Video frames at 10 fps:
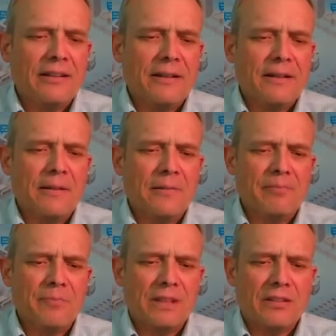
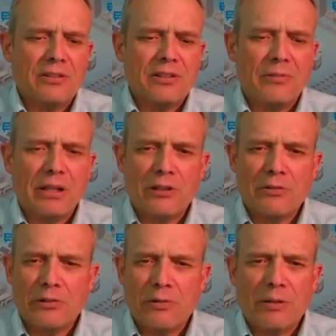to the
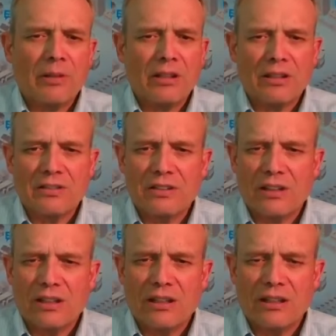radio equipment, and
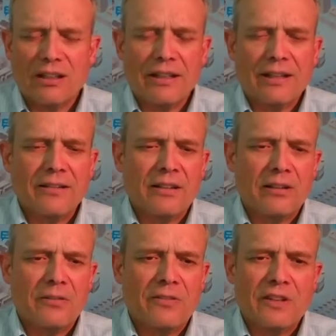to the
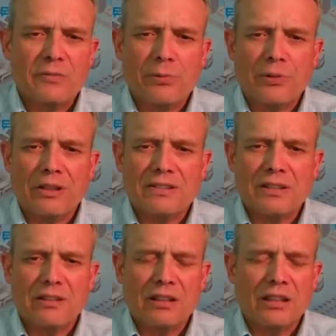interface points
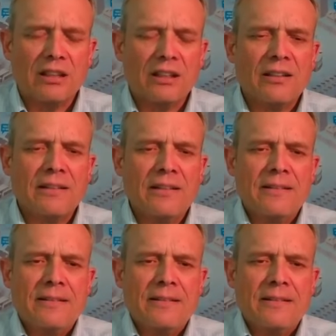that are needed.